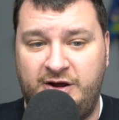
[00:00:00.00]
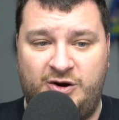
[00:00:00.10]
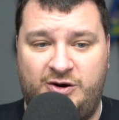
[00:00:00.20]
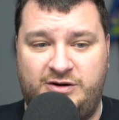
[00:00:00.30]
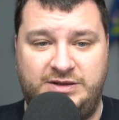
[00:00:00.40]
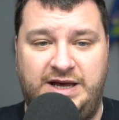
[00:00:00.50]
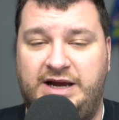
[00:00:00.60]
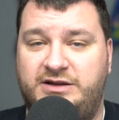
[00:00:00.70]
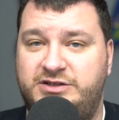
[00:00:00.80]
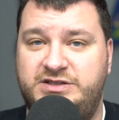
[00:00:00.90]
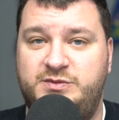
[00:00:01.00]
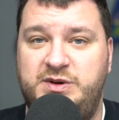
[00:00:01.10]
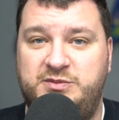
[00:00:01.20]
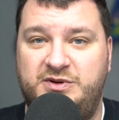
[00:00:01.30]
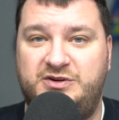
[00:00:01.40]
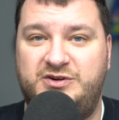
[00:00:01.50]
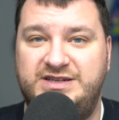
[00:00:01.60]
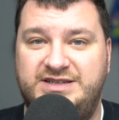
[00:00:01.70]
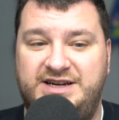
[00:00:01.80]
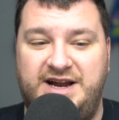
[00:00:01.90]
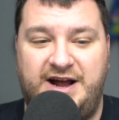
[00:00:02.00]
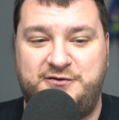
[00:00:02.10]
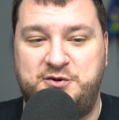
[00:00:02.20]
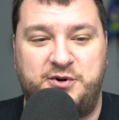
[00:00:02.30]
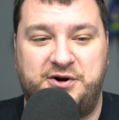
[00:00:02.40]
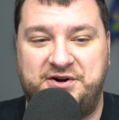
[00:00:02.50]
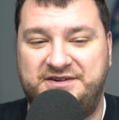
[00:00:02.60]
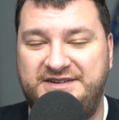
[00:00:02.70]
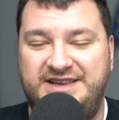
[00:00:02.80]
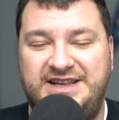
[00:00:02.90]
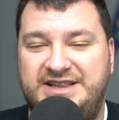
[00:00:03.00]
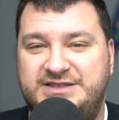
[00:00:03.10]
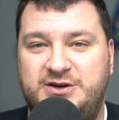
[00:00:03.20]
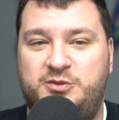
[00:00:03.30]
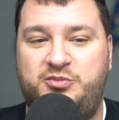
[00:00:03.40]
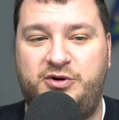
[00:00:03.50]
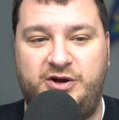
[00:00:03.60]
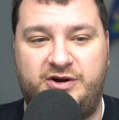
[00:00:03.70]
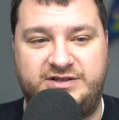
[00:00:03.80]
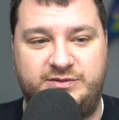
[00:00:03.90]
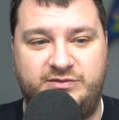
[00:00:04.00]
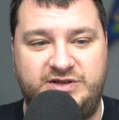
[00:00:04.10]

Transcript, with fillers: or heck, just the people that translated Afterburner, I think that's all pretty awesome.